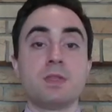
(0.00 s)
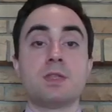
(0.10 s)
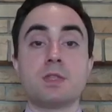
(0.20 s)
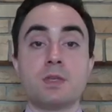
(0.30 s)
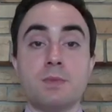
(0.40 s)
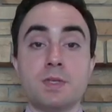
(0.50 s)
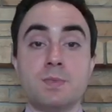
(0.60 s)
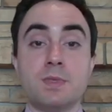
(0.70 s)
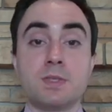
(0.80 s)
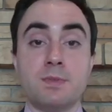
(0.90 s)
that there must
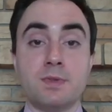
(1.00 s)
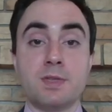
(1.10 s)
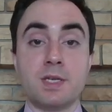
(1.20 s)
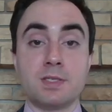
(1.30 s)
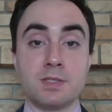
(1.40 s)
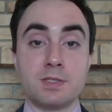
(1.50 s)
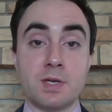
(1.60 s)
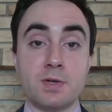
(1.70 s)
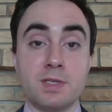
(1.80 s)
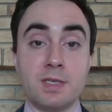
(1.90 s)
be something that is
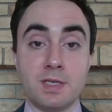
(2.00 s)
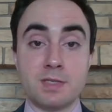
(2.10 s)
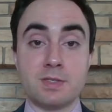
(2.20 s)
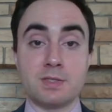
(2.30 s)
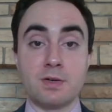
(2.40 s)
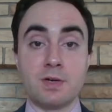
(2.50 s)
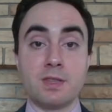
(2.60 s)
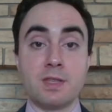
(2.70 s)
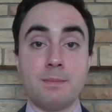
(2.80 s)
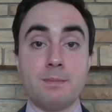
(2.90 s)
entirely necessary,
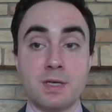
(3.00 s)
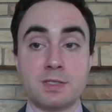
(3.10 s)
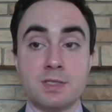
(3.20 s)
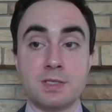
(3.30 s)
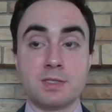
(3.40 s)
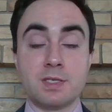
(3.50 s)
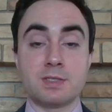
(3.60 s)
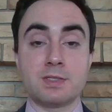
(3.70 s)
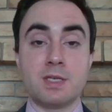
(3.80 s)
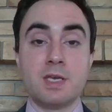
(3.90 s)
that must
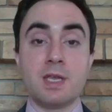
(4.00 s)
exist.